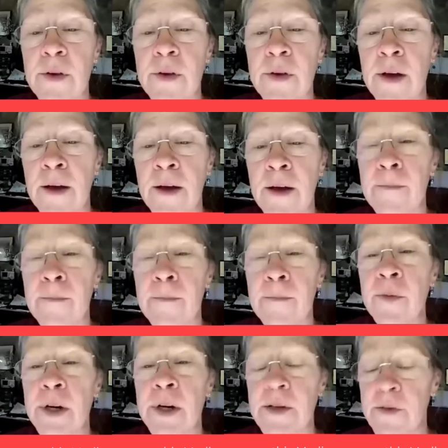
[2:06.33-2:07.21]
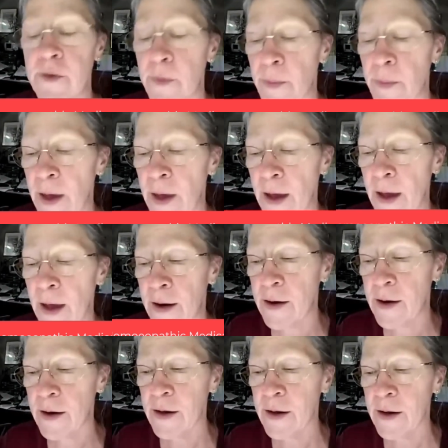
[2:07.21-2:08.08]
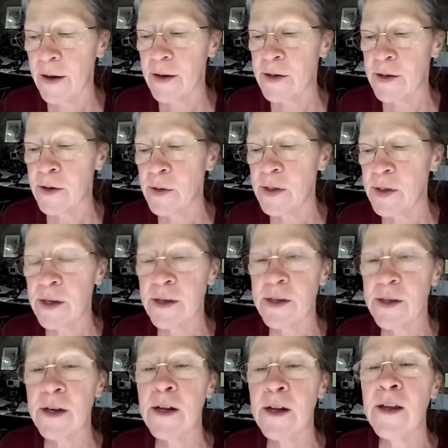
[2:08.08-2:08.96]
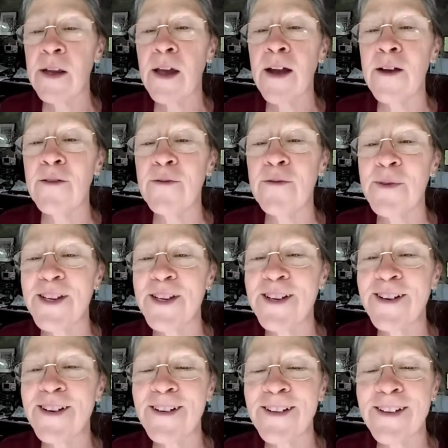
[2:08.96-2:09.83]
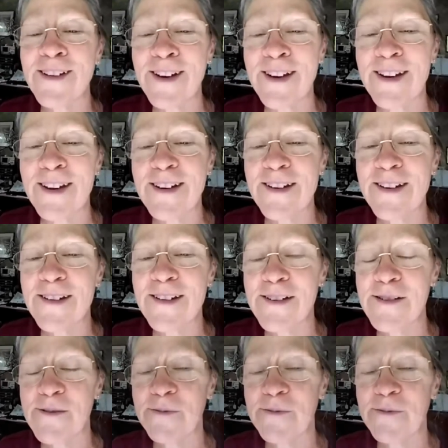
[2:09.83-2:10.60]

of rubrics from that. So it's got a lot of material in it.